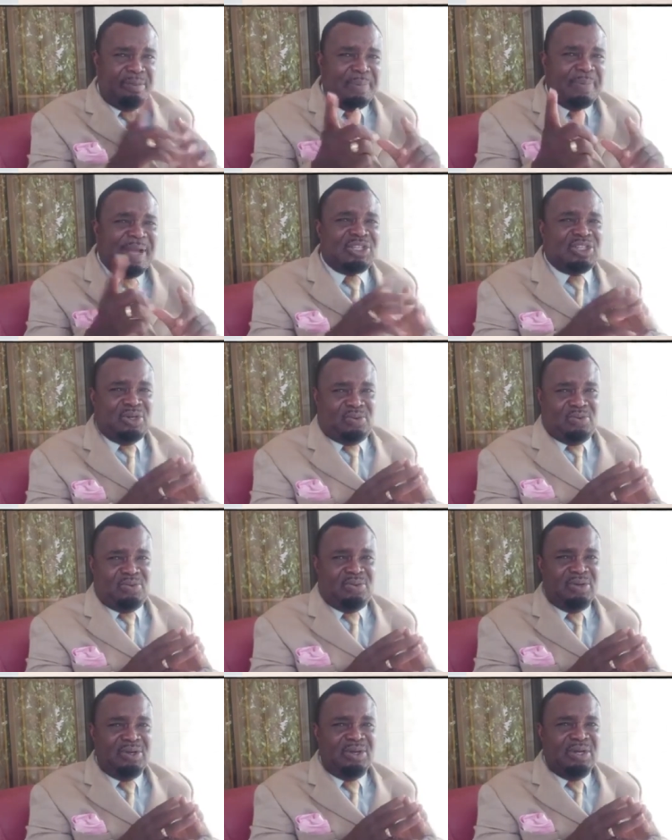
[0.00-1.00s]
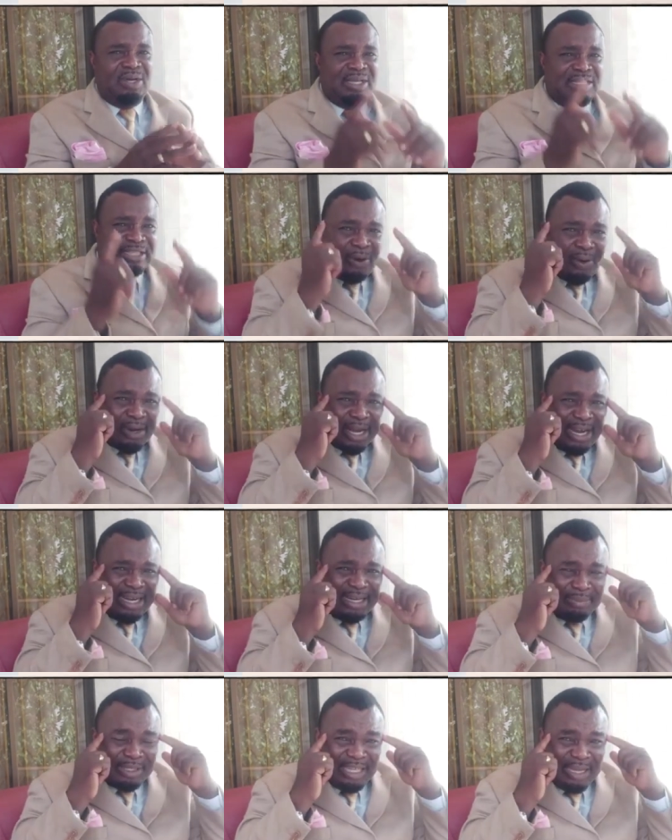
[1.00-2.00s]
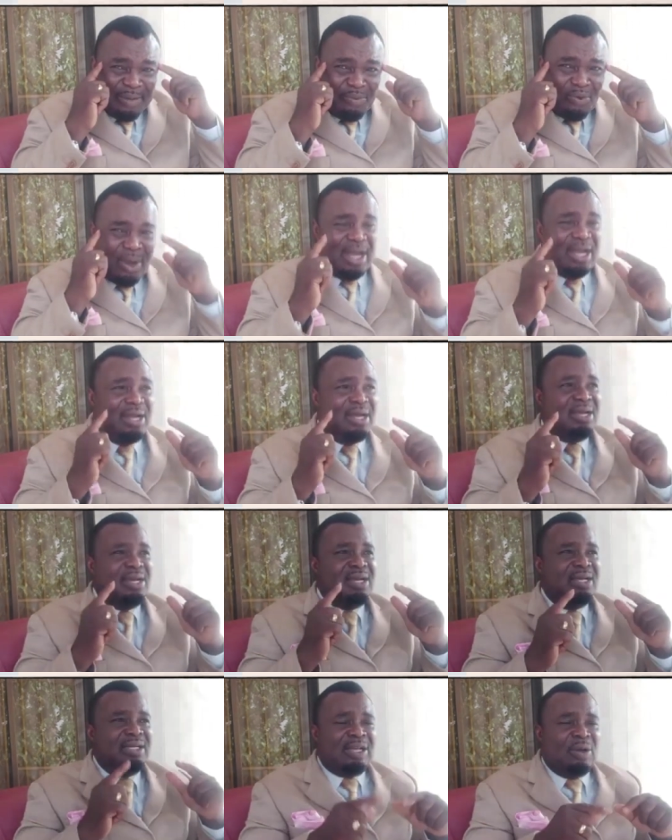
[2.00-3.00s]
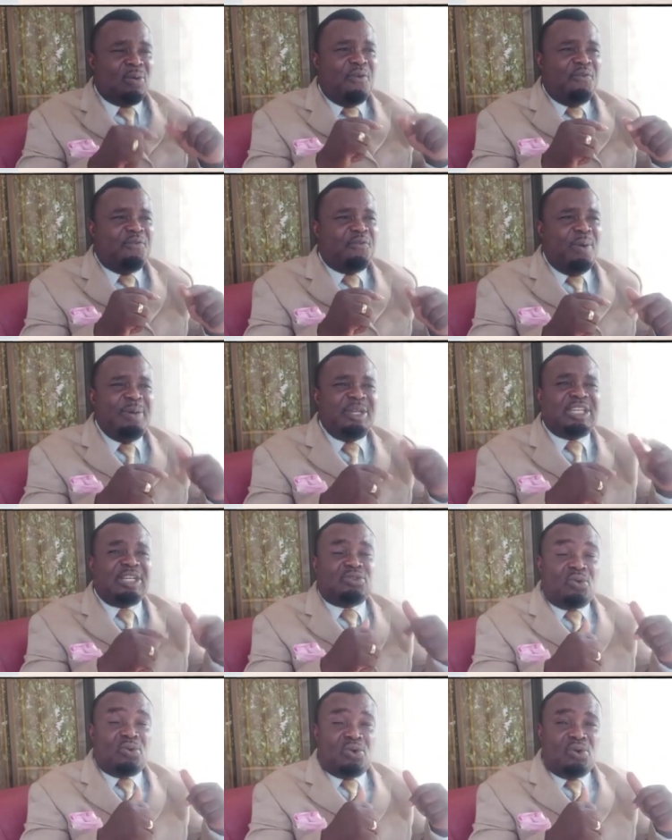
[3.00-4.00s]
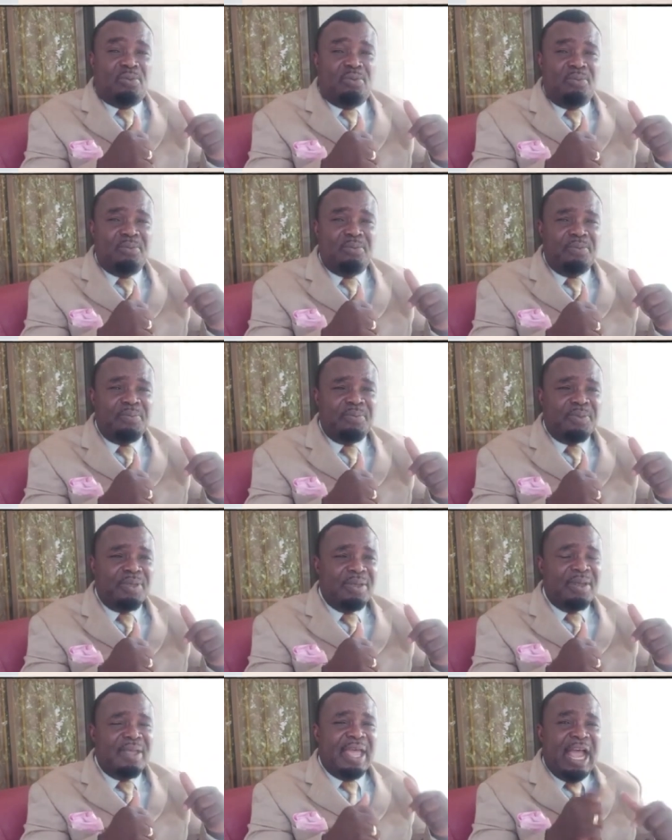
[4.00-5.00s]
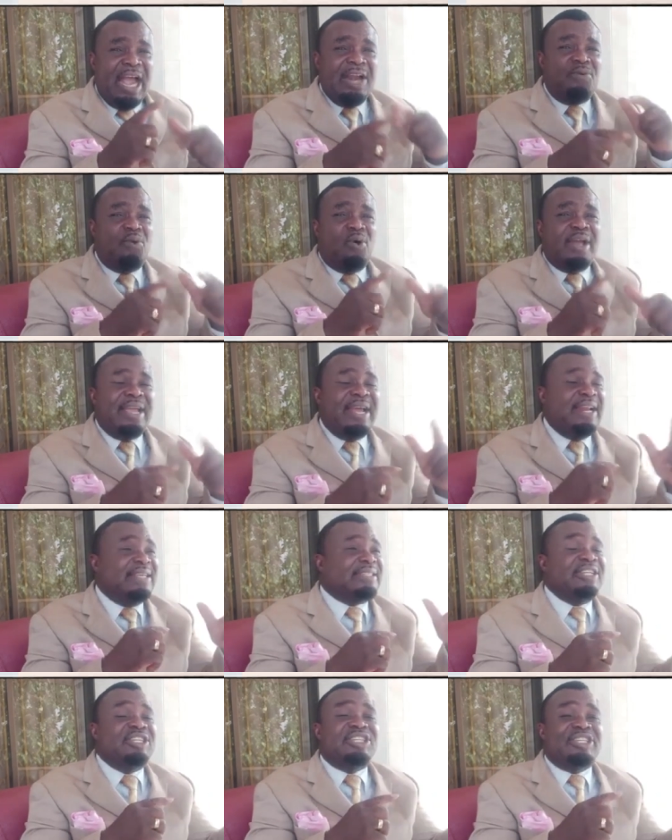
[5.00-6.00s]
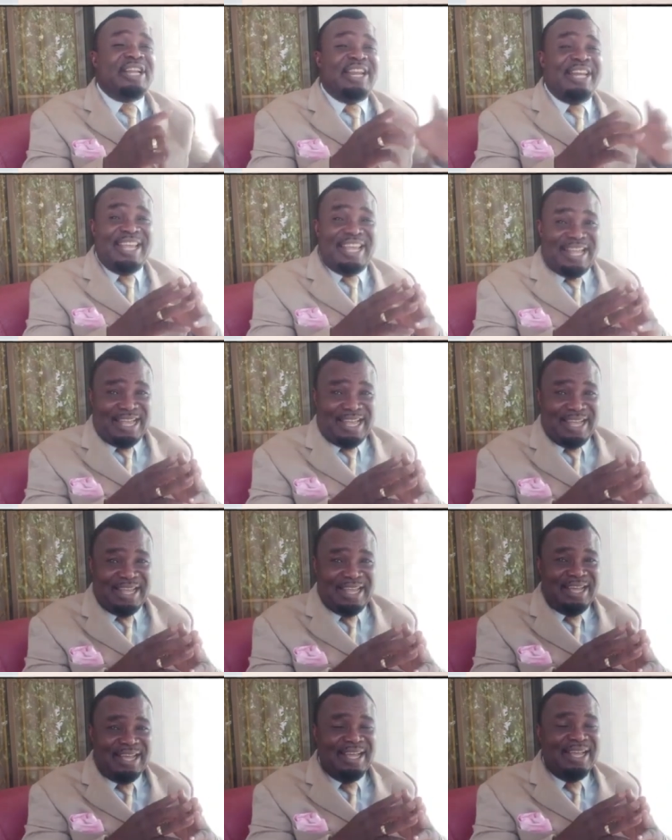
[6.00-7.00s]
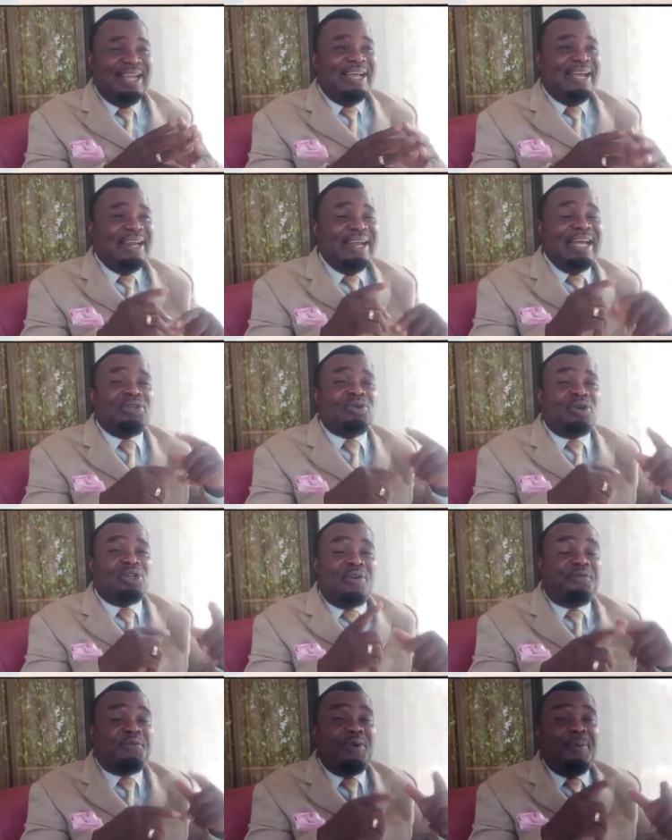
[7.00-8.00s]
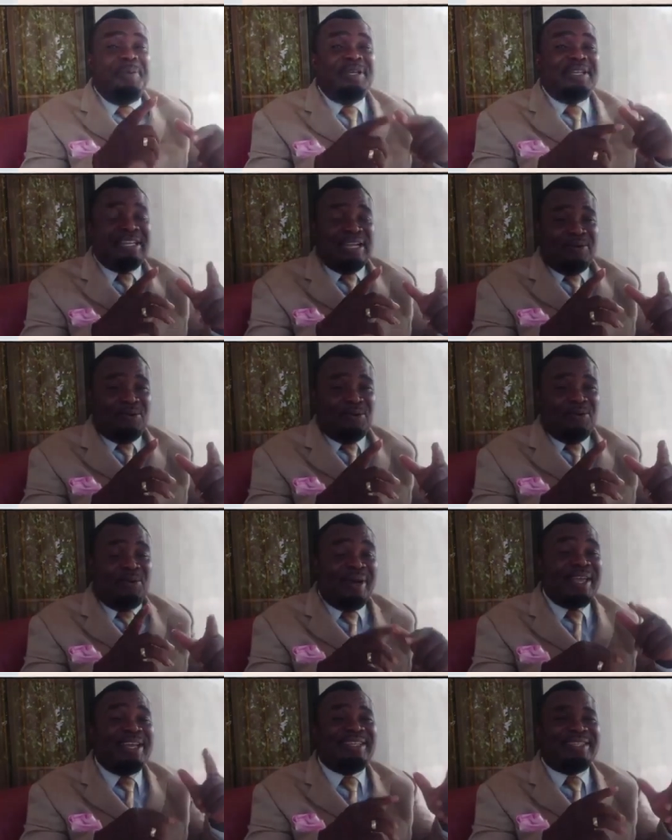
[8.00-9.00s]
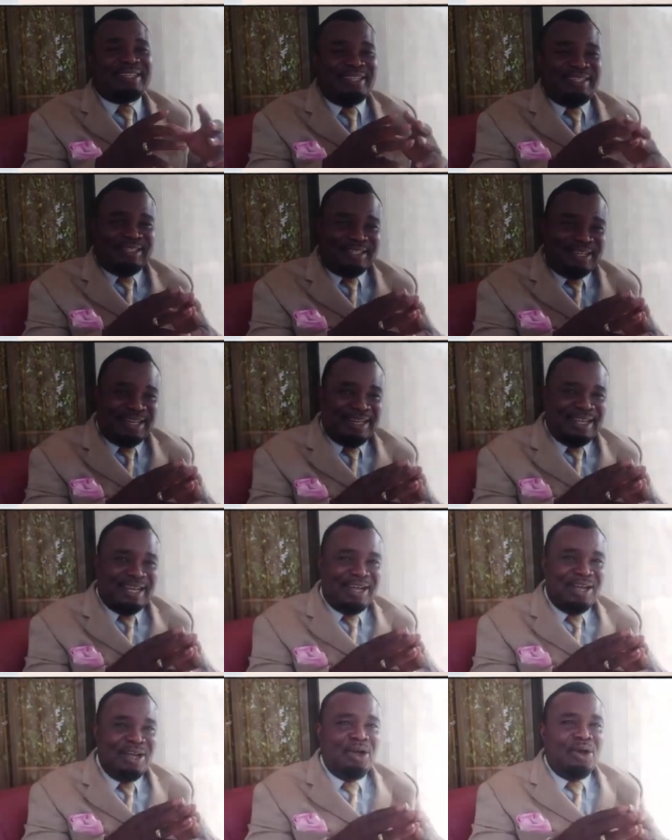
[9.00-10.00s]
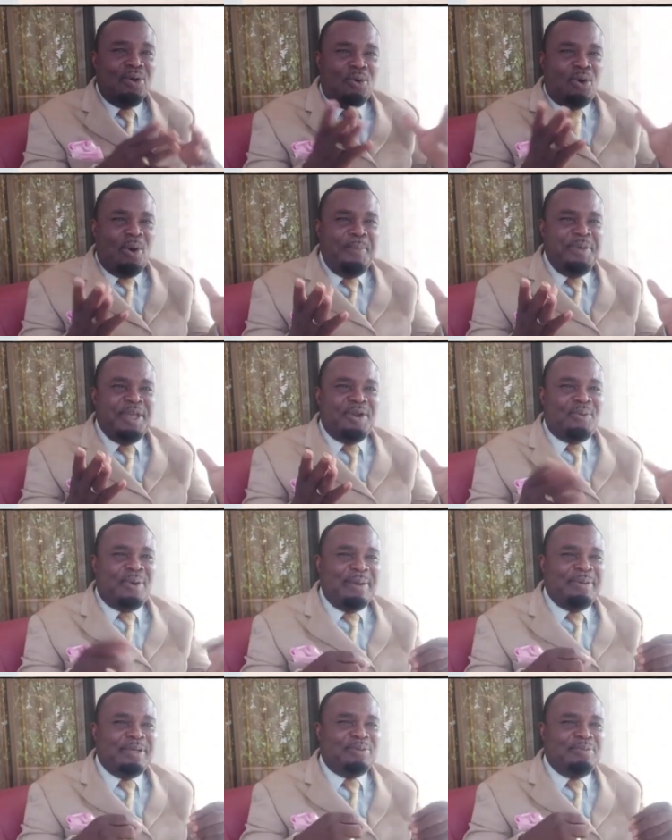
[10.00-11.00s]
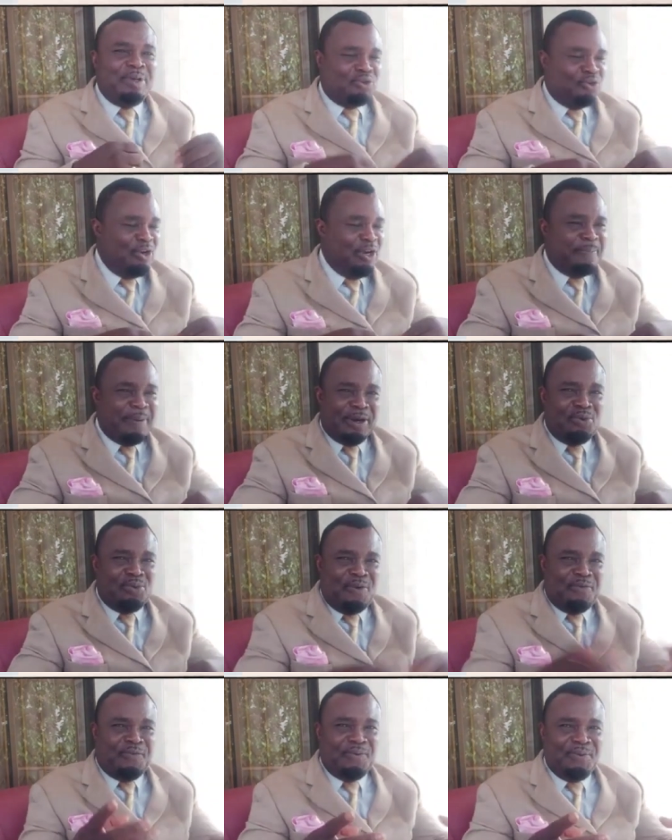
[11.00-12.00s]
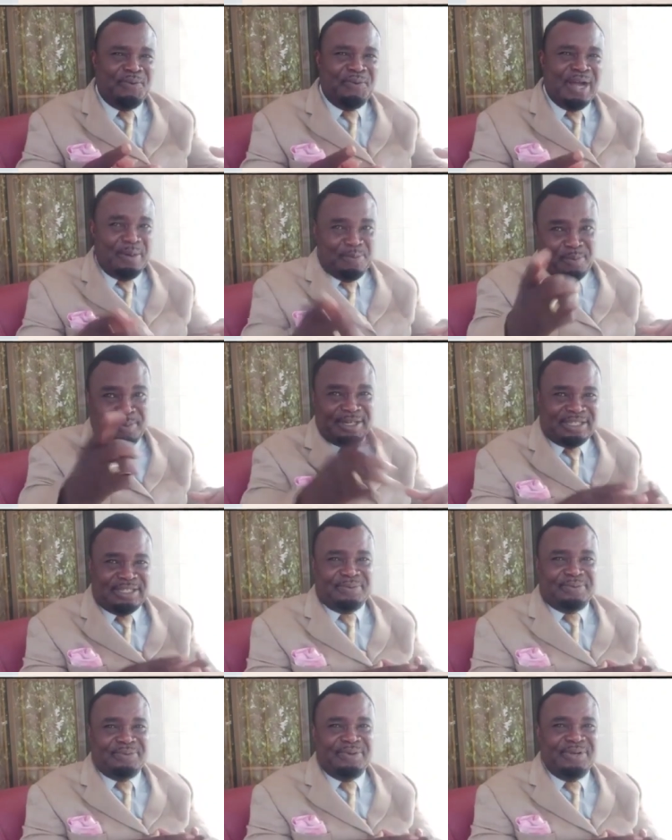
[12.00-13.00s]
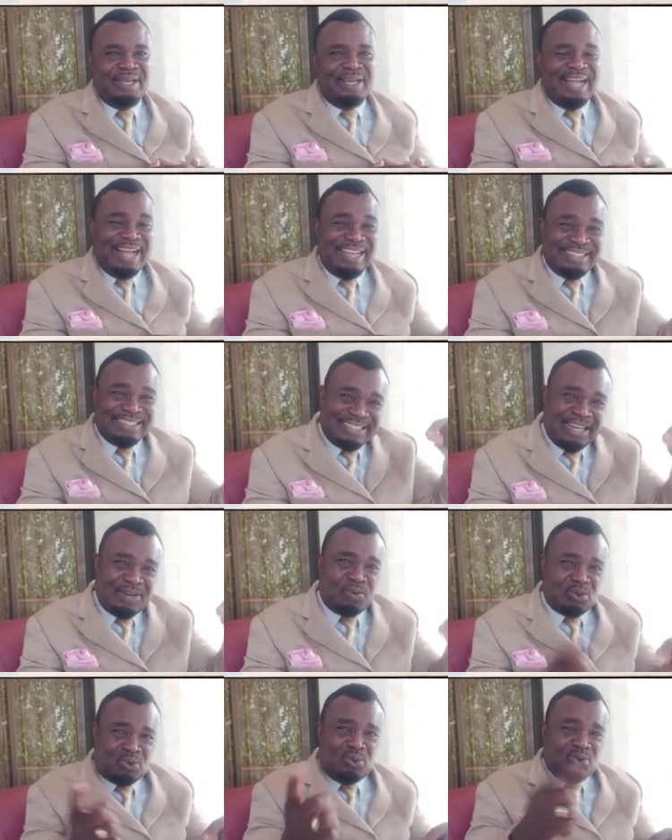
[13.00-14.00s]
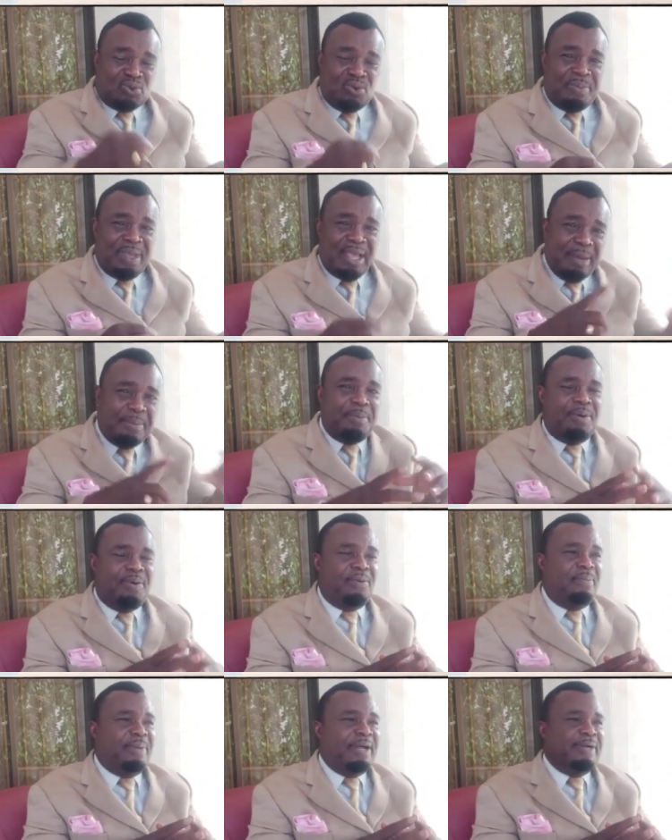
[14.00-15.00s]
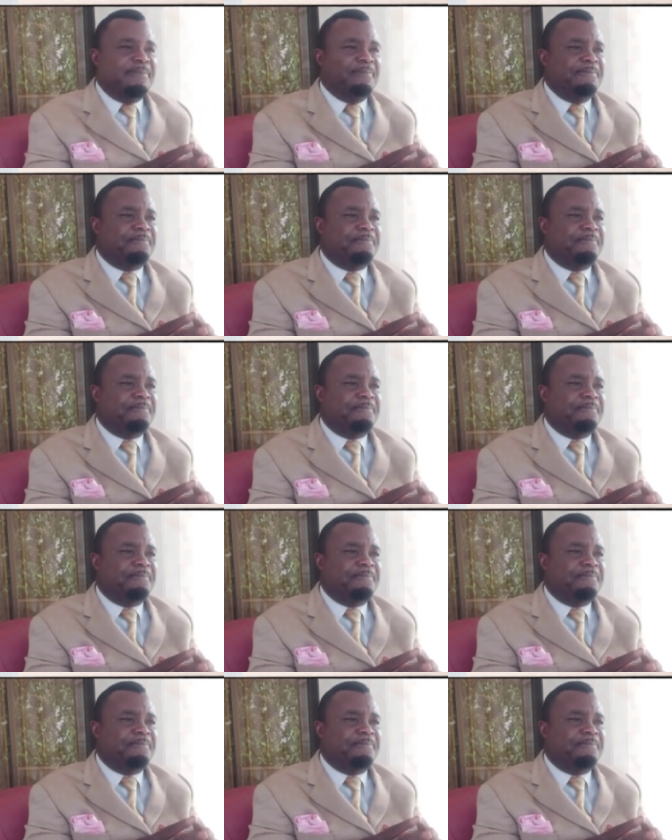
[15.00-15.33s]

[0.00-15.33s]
The Bacho. So can in Diemua. So conformish a tokurum. And Wayan and Centenania. And that or soft will be general, Wayan Centenania. Only you know one between a 20 pound wolf among you. And son was to me above mine.